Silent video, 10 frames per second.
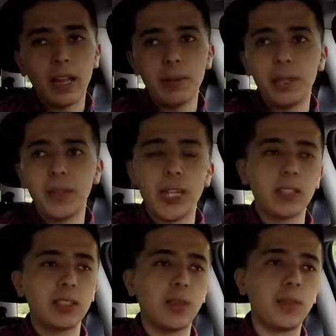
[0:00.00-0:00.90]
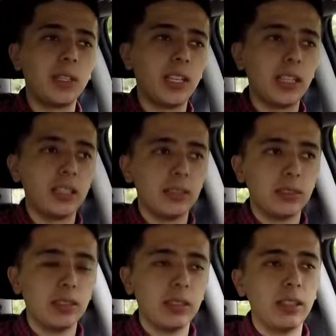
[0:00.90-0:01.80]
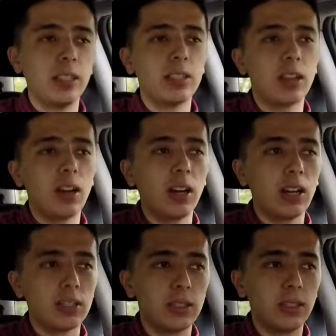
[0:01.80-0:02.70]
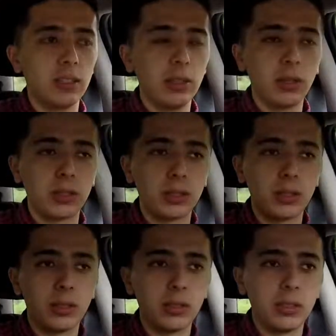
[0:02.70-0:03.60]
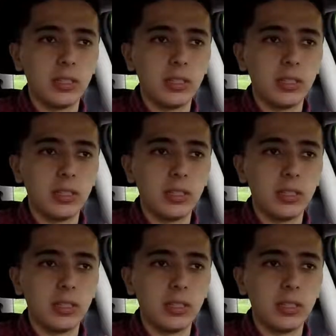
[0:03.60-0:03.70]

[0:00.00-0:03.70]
and I believe that's something that this car has lost.